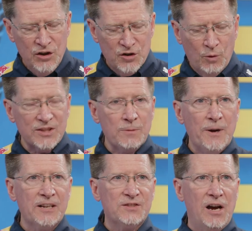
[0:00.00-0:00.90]
So once
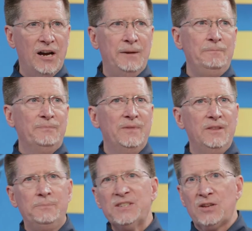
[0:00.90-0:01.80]
upon a time,
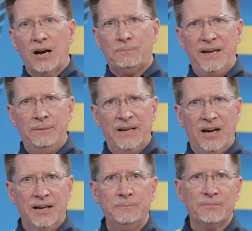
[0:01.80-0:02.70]
the Biz Doc Babe
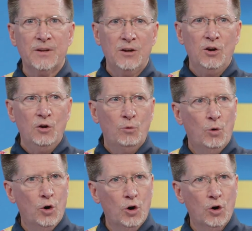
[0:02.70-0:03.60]
and I
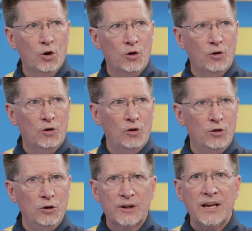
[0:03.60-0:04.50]
were
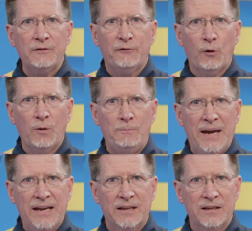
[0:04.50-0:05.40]
looking for a
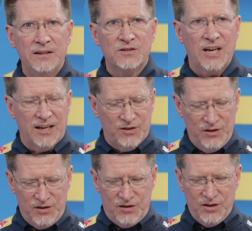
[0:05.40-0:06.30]
bank in
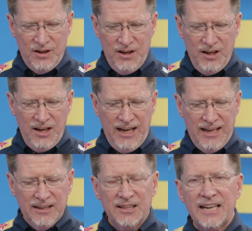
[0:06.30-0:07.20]
Texas,
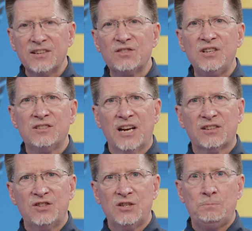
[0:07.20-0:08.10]
and Legacy
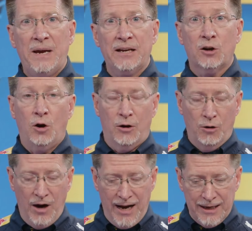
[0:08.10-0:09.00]
Texas Bank caught
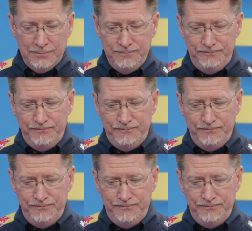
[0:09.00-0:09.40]
our eye.